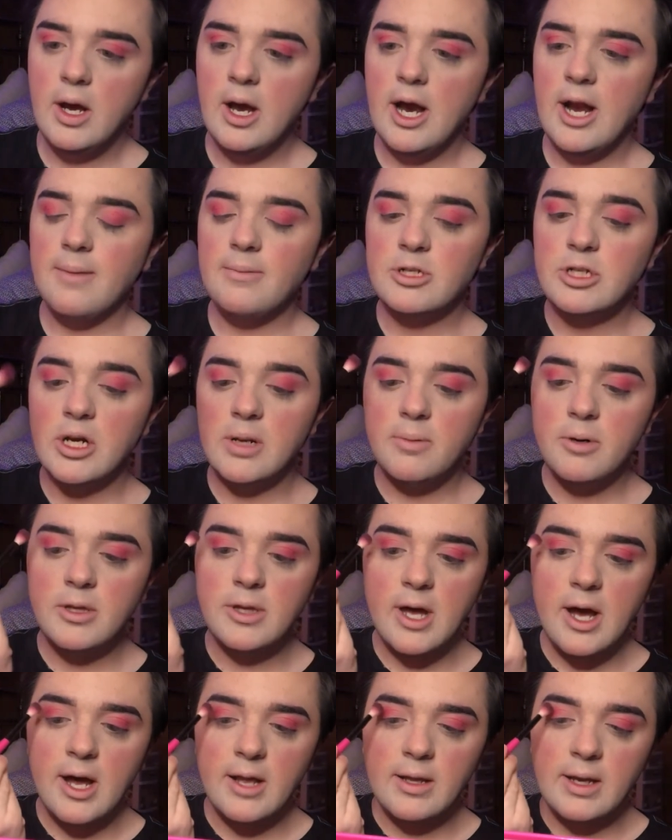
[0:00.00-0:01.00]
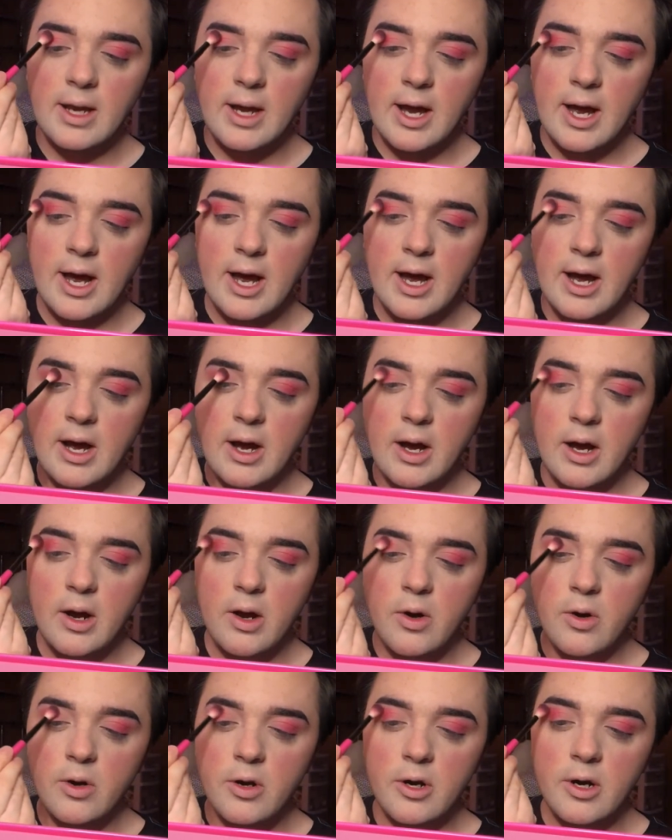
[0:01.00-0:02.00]
And I'm just gonna put that on the
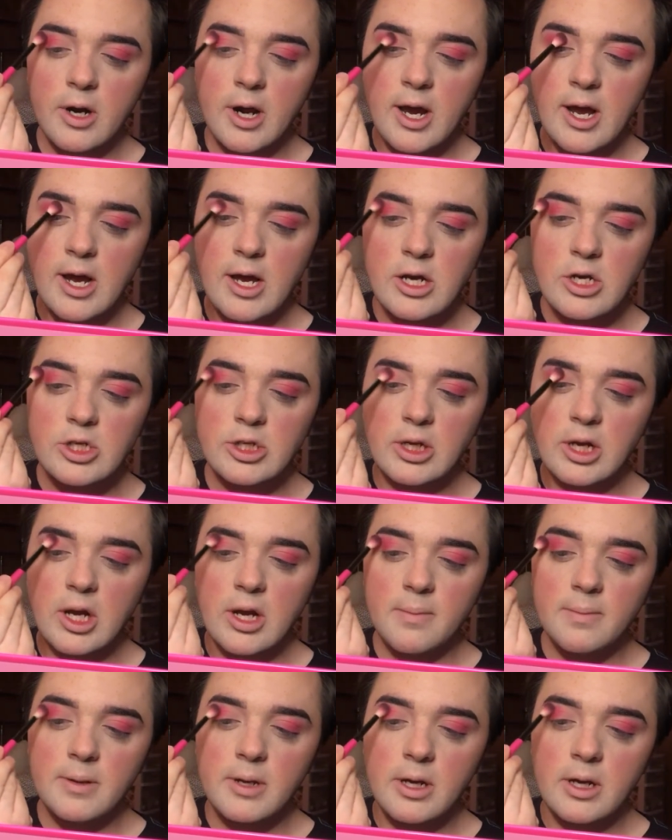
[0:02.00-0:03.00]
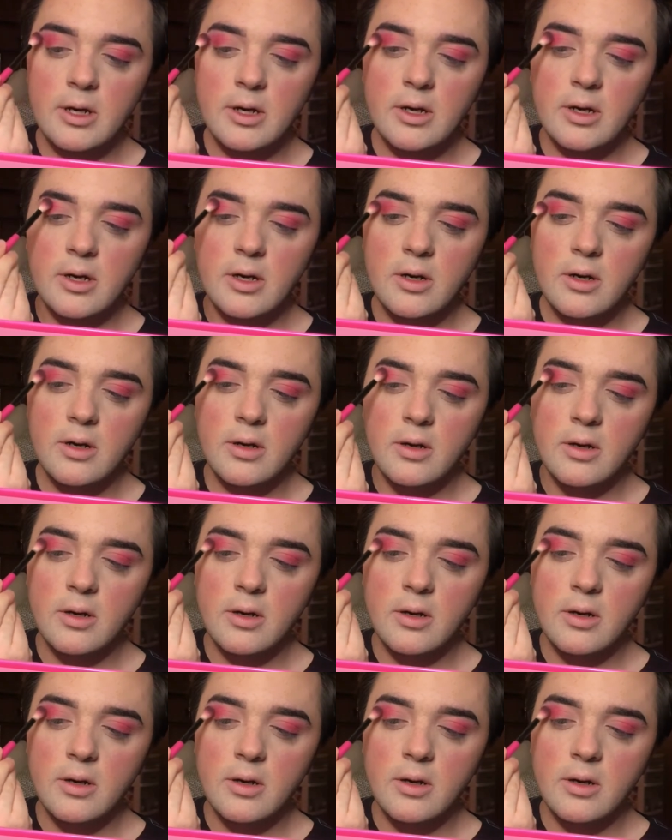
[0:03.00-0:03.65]
outer edge, like up here.